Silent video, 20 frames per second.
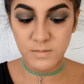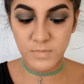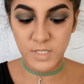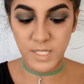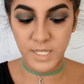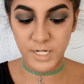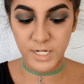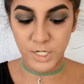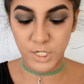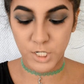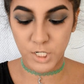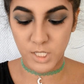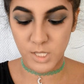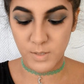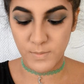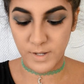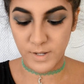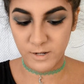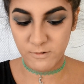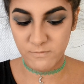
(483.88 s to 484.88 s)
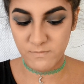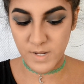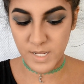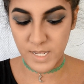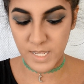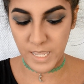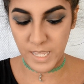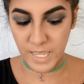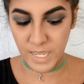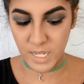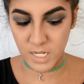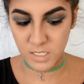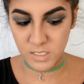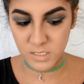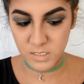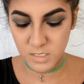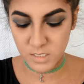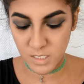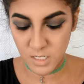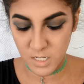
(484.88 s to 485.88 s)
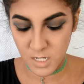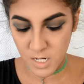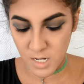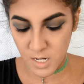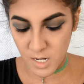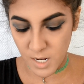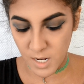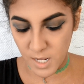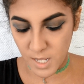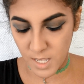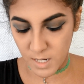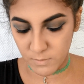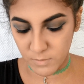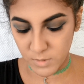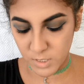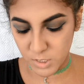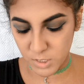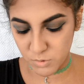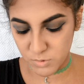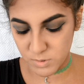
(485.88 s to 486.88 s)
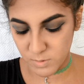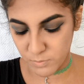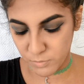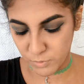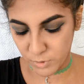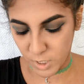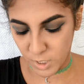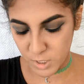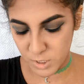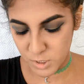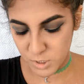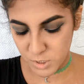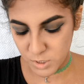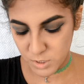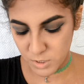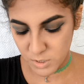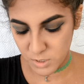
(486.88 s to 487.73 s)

Liner on the back of my hand, and I'm going to use a brush.